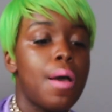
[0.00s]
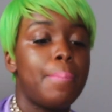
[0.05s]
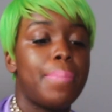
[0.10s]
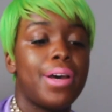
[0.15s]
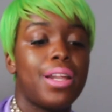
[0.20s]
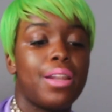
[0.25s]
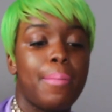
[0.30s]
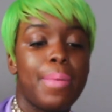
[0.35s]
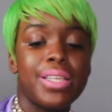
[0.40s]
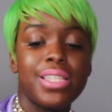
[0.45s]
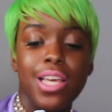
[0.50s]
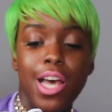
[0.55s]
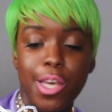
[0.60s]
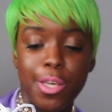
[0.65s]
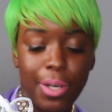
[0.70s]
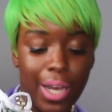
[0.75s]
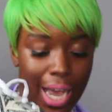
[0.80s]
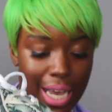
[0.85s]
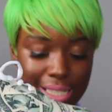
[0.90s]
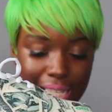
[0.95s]
But let me tell
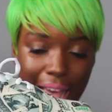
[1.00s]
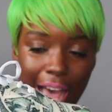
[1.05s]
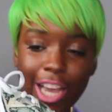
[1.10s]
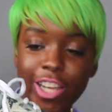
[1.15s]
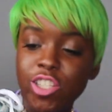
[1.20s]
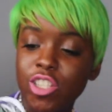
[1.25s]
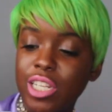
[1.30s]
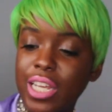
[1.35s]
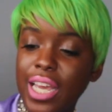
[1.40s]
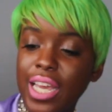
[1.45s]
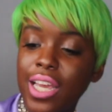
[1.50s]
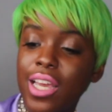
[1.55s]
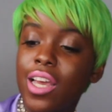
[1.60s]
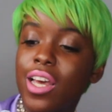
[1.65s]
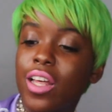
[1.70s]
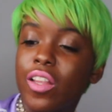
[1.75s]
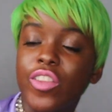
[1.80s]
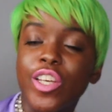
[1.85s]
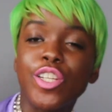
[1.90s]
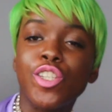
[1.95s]
you guys, actually,
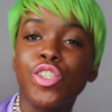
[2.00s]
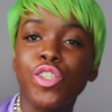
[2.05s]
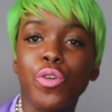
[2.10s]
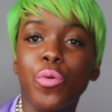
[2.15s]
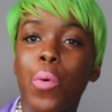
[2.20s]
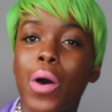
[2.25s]
this shoe